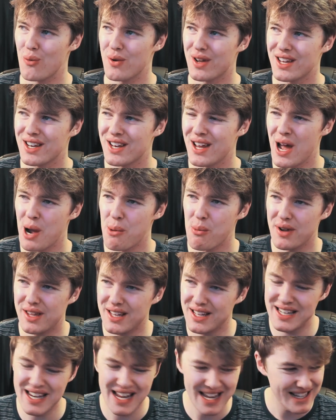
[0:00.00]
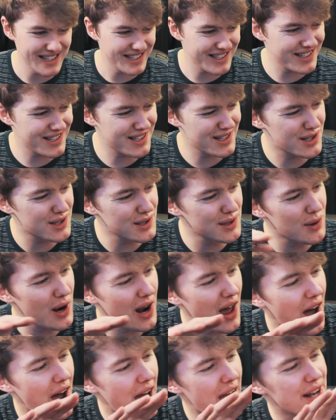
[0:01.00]
We could
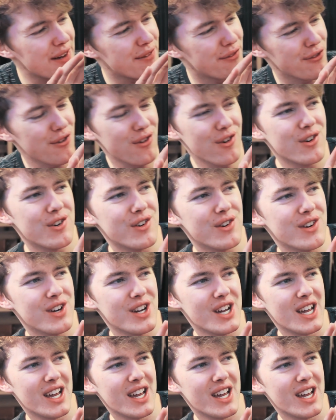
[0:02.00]
slide through